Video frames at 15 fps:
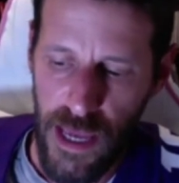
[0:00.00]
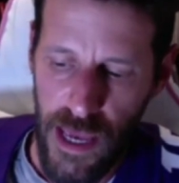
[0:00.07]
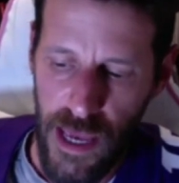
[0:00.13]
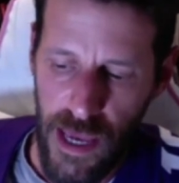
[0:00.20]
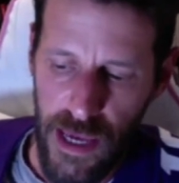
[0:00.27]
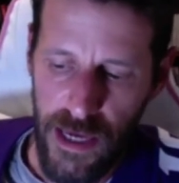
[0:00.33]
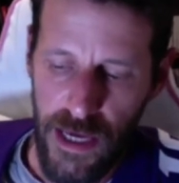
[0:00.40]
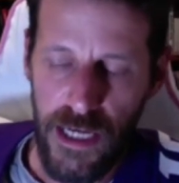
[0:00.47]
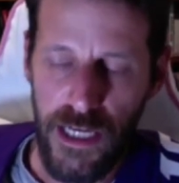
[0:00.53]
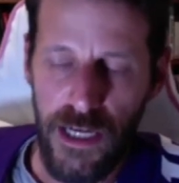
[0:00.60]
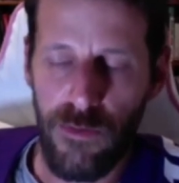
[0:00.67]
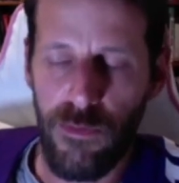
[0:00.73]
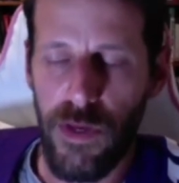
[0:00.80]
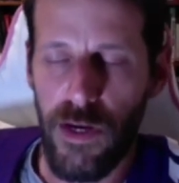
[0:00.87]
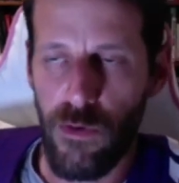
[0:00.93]
a
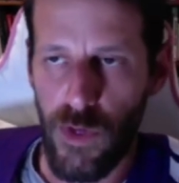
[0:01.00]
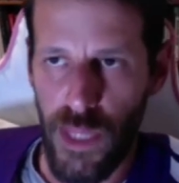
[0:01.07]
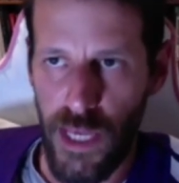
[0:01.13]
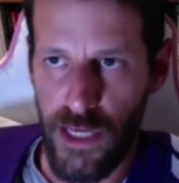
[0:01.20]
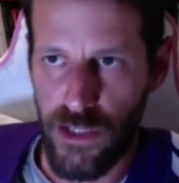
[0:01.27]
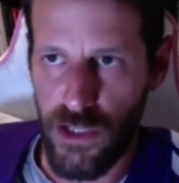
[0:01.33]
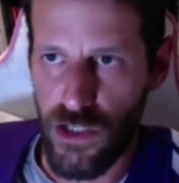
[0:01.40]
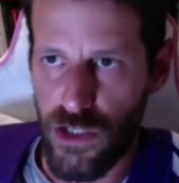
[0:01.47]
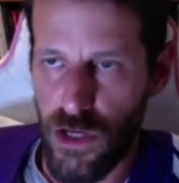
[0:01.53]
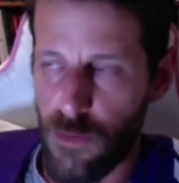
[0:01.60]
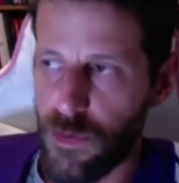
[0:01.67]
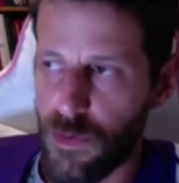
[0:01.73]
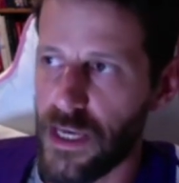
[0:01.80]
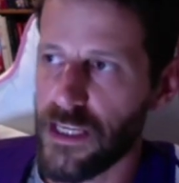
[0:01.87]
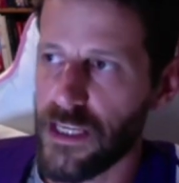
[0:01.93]
committed relationship
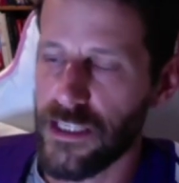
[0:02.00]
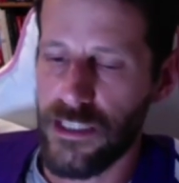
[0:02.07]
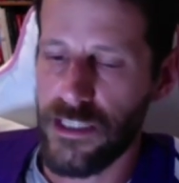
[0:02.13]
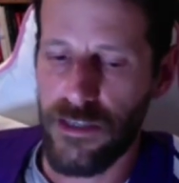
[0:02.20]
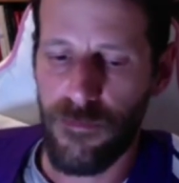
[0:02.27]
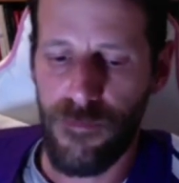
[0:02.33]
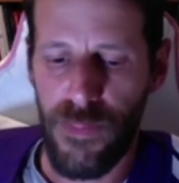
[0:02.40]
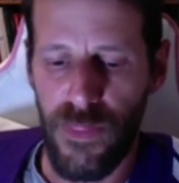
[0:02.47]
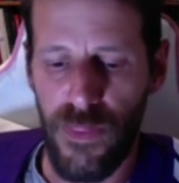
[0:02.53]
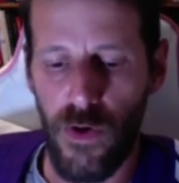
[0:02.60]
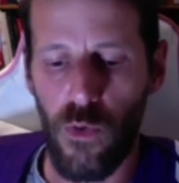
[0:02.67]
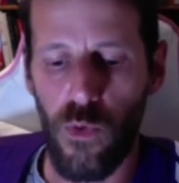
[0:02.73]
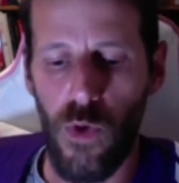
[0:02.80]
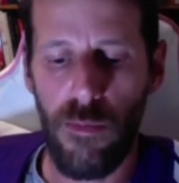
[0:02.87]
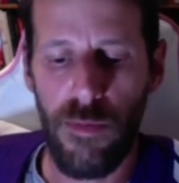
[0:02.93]
is the
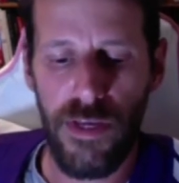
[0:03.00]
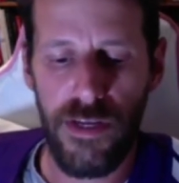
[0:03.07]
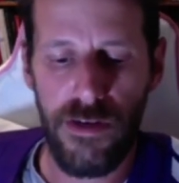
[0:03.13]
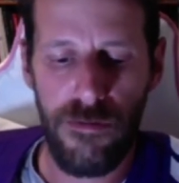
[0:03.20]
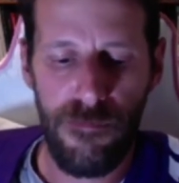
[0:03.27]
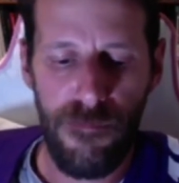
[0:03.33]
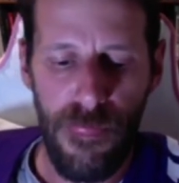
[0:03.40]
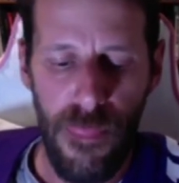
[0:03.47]
women